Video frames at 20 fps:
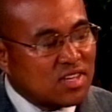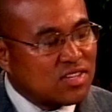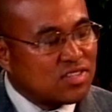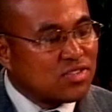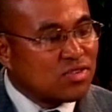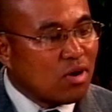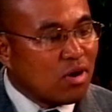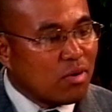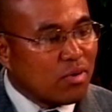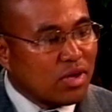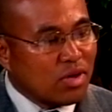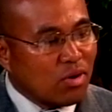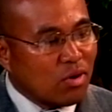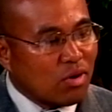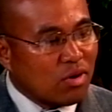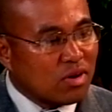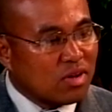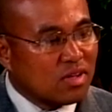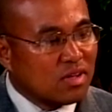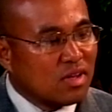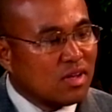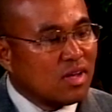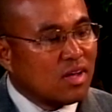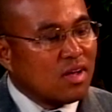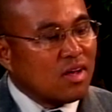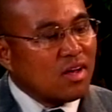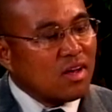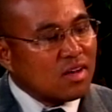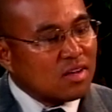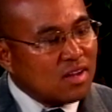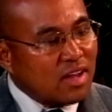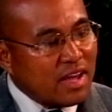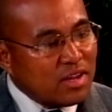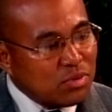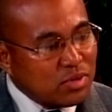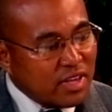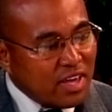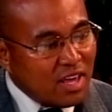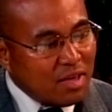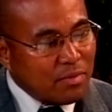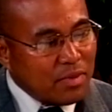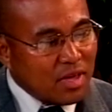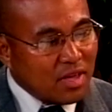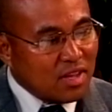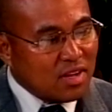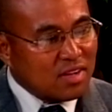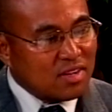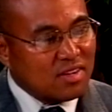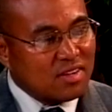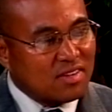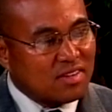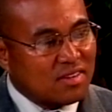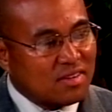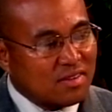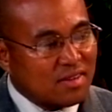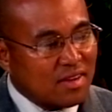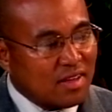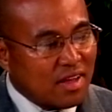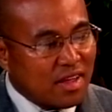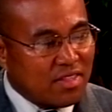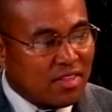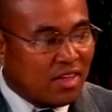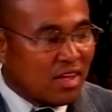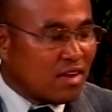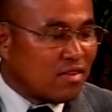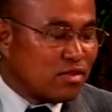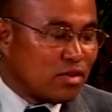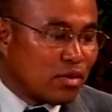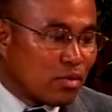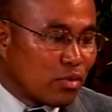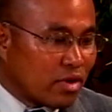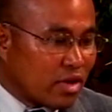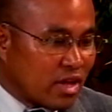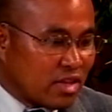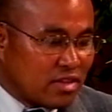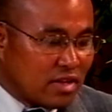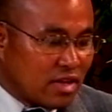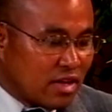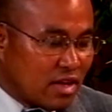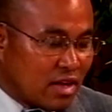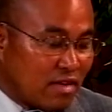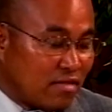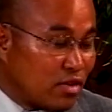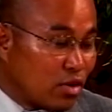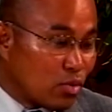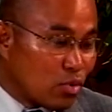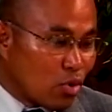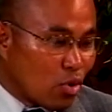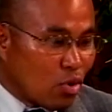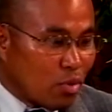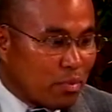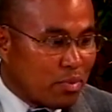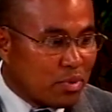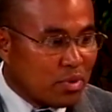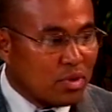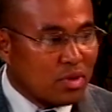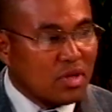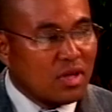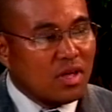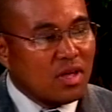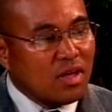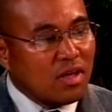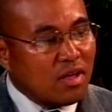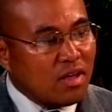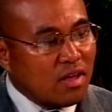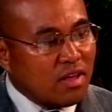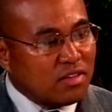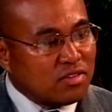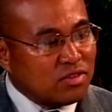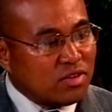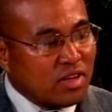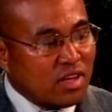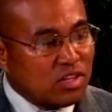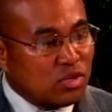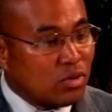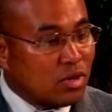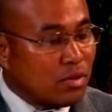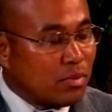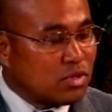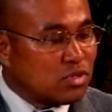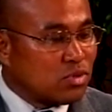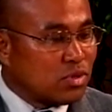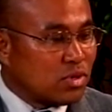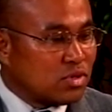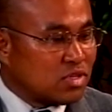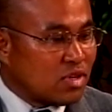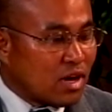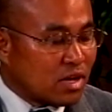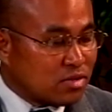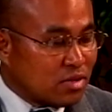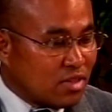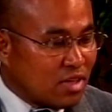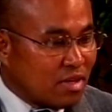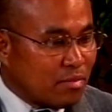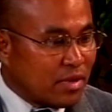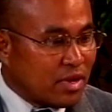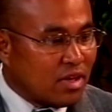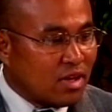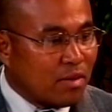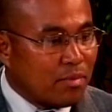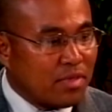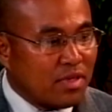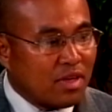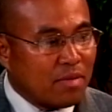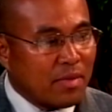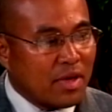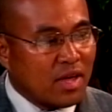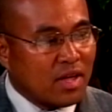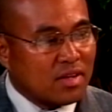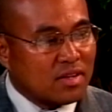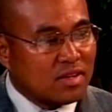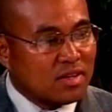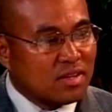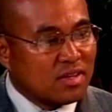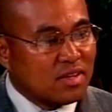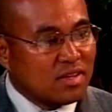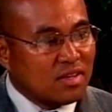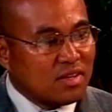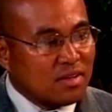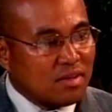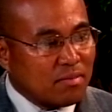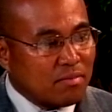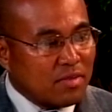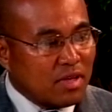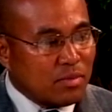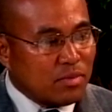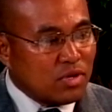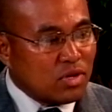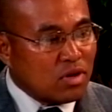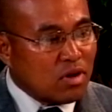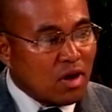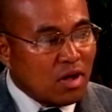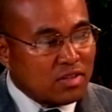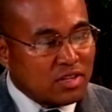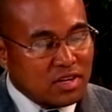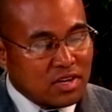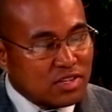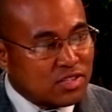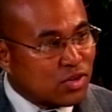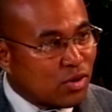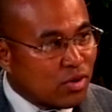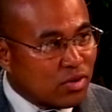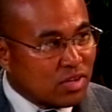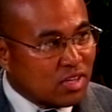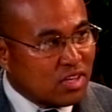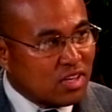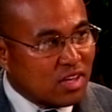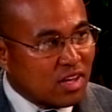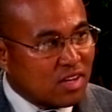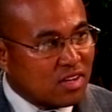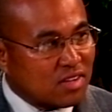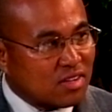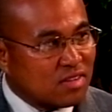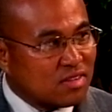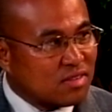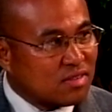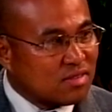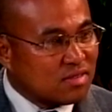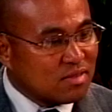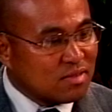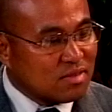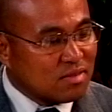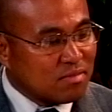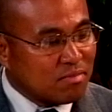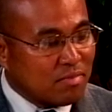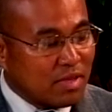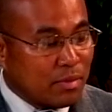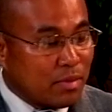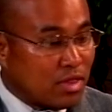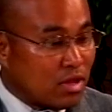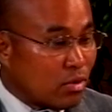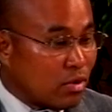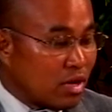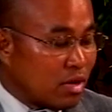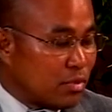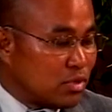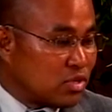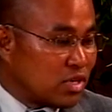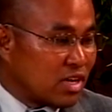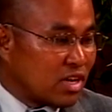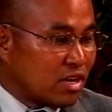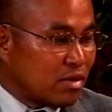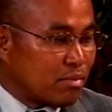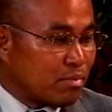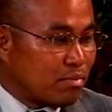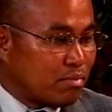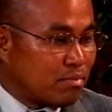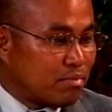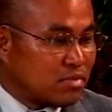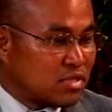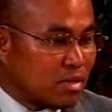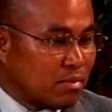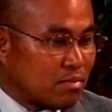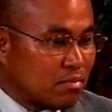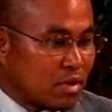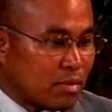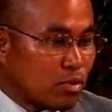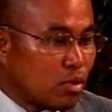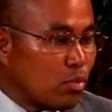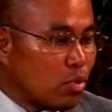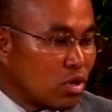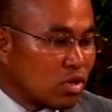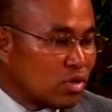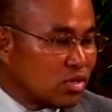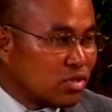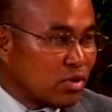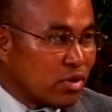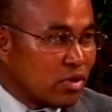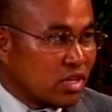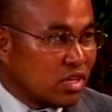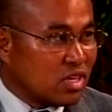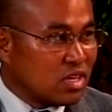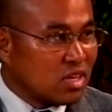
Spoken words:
story or a client who came in at the end of their rope, and you were able to talk to them and help them, and maybe you called an attorney and maybe they were able to get a pro bono attorney?